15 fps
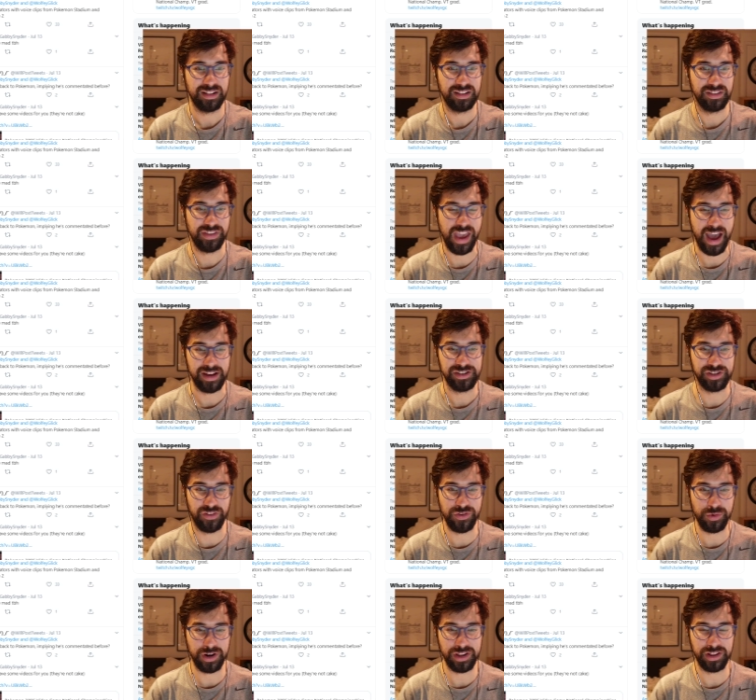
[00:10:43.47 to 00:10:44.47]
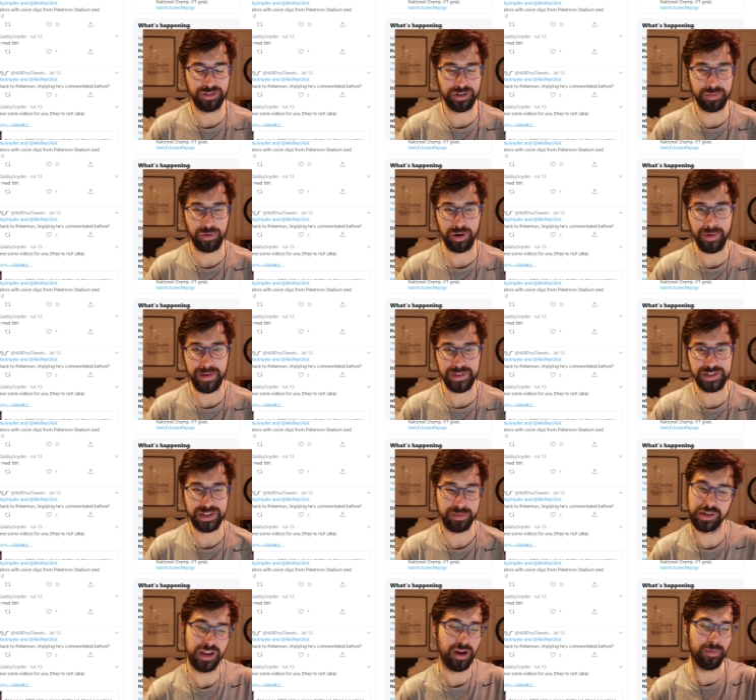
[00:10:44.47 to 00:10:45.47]
yeah, so if you want to learn more about this, let
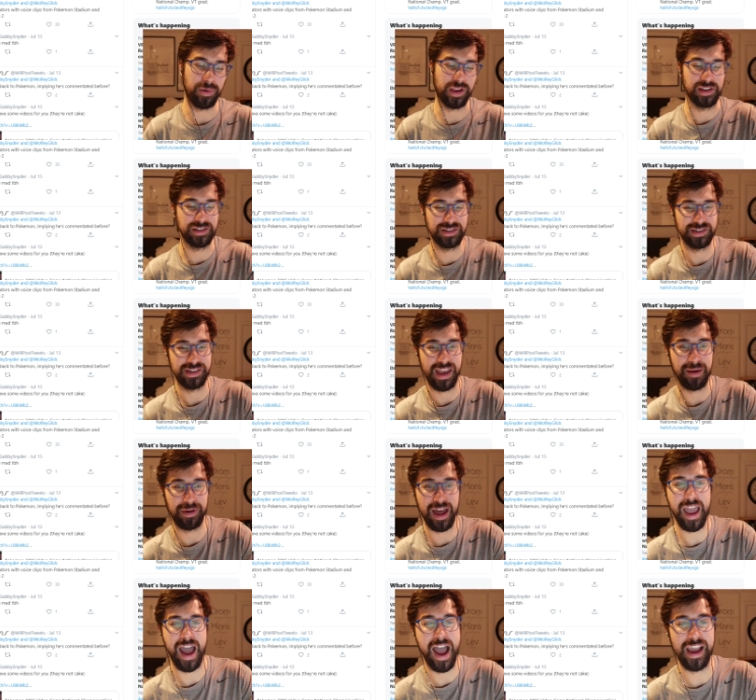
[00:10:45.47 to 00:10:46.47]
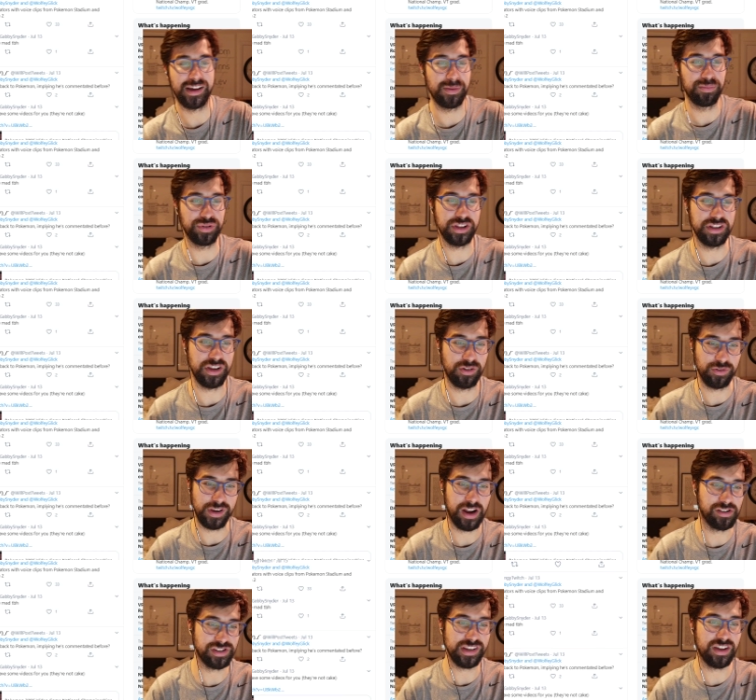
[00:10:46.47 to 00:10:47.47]
me know, because, yeah, but I, I completely agree. I
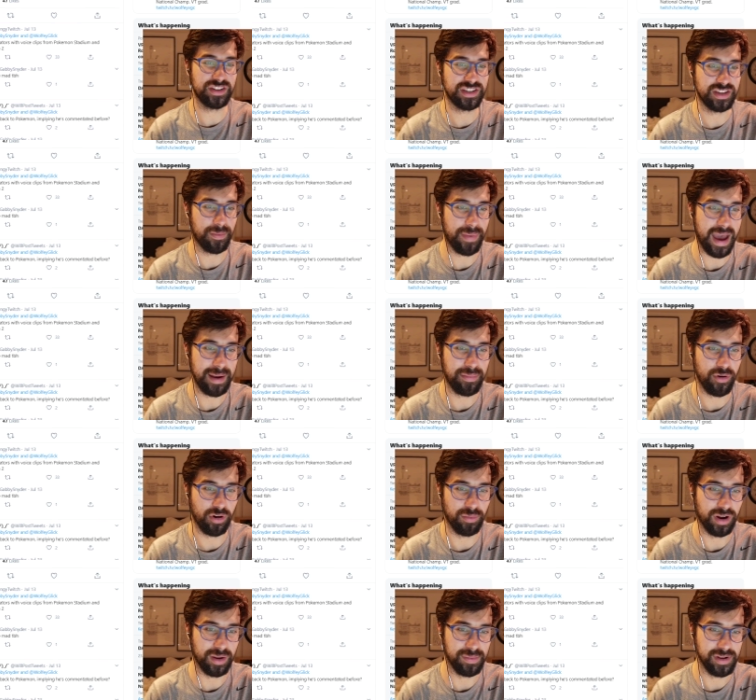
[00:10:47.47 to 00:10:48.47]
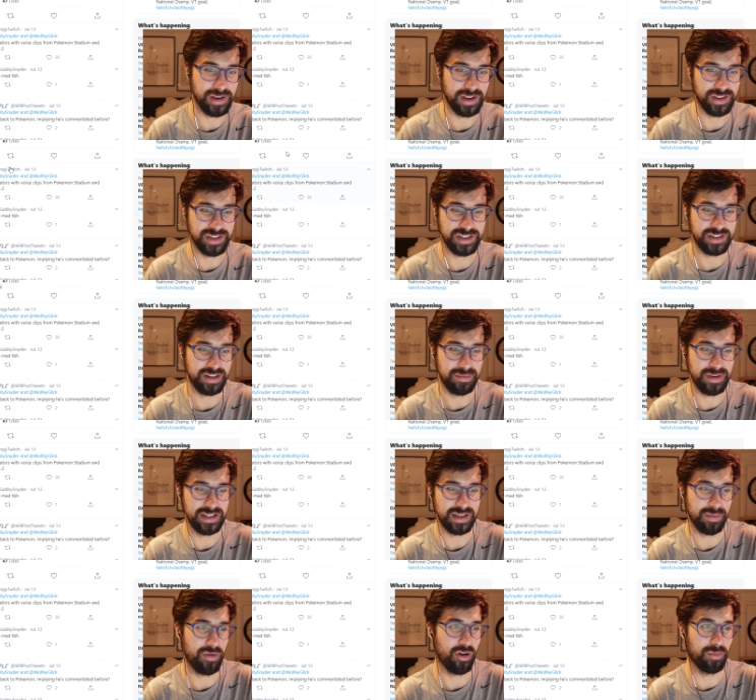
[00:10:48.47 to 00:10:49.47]
don't see how this is a bad Pokemon opinion. This is an
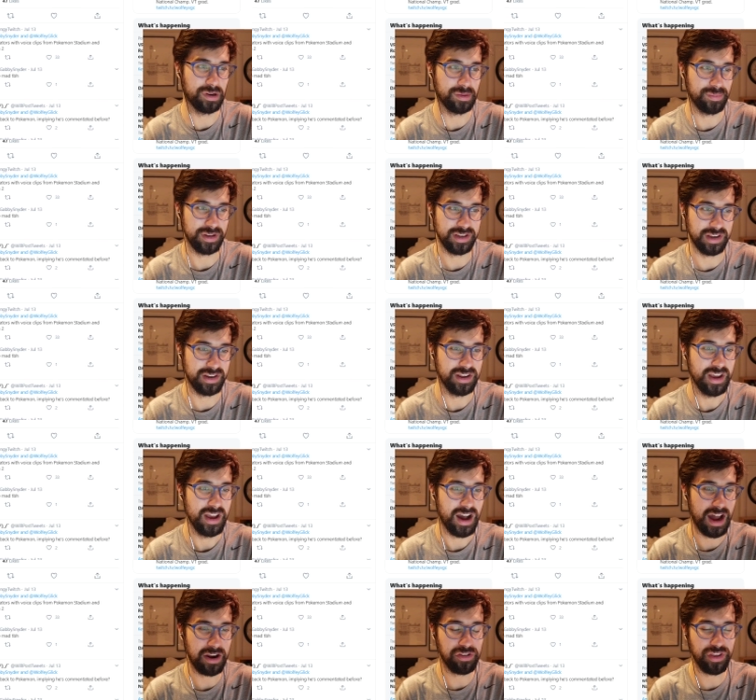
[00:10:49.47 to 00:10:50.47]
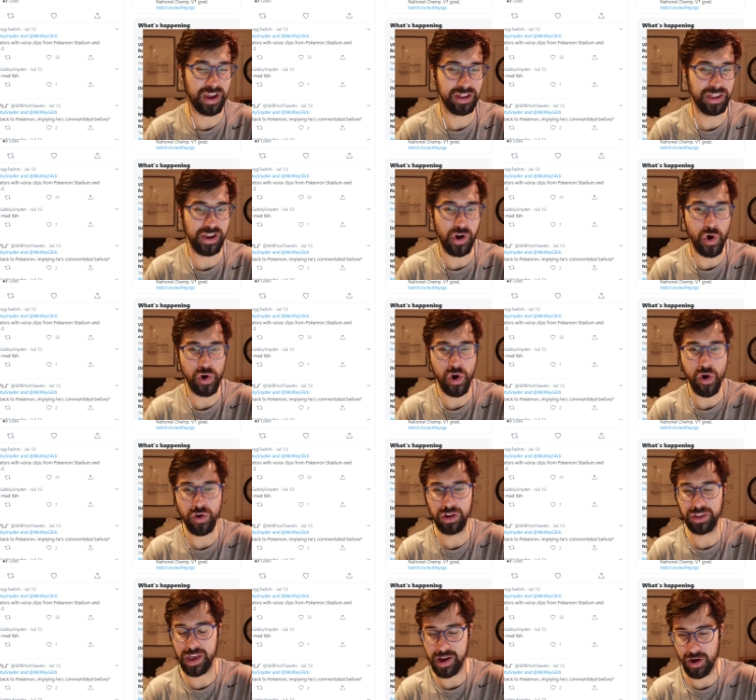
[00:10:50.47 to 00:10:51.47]
amazing Pokemon opinion. I don't think I'd like Hulk
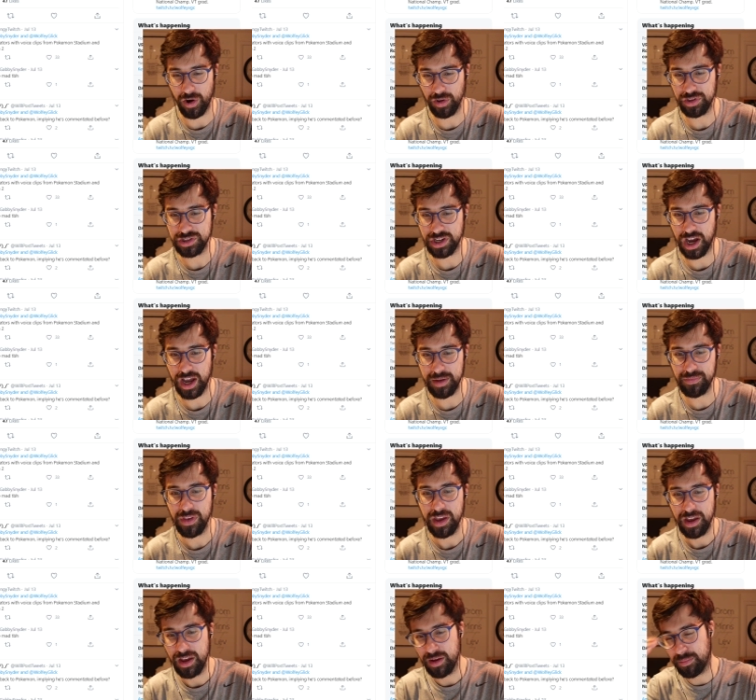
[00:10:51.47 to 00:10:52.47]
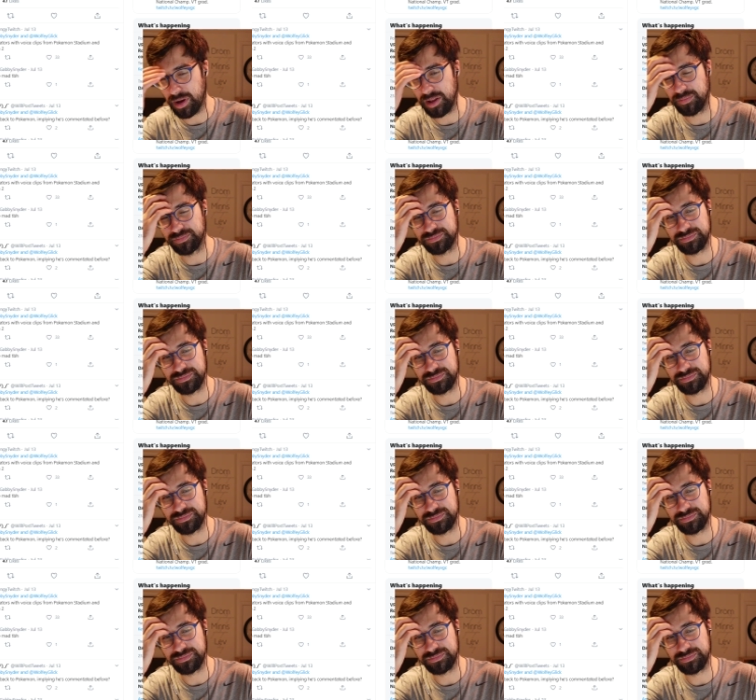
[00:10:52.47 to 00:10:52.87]
Hogan, like, all the time, but,